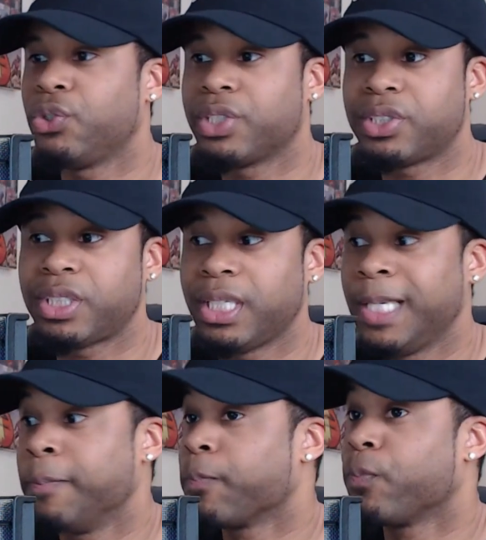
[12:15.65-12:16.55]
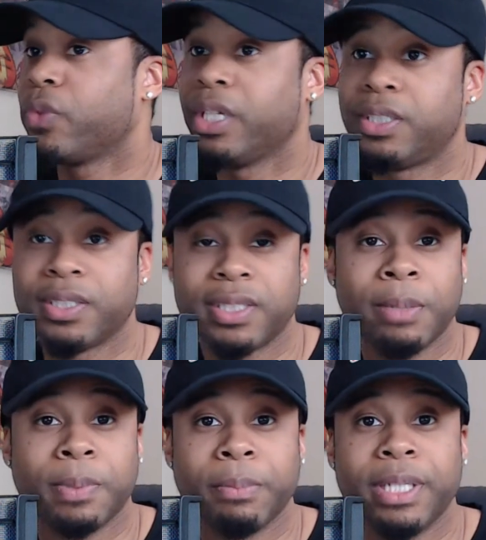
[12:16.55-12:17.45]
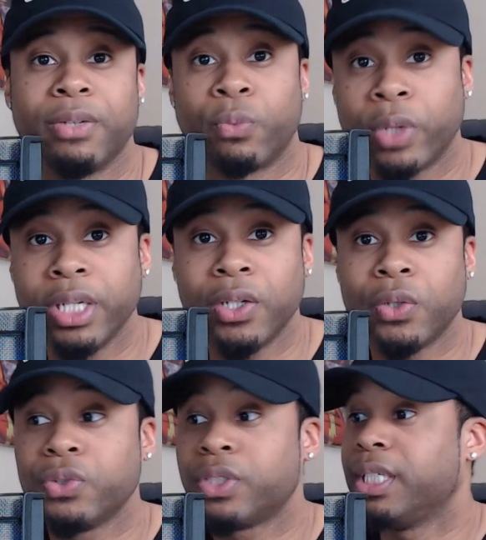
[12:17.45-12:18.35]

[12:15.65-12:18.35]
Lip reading: You could see they just implemented Reels.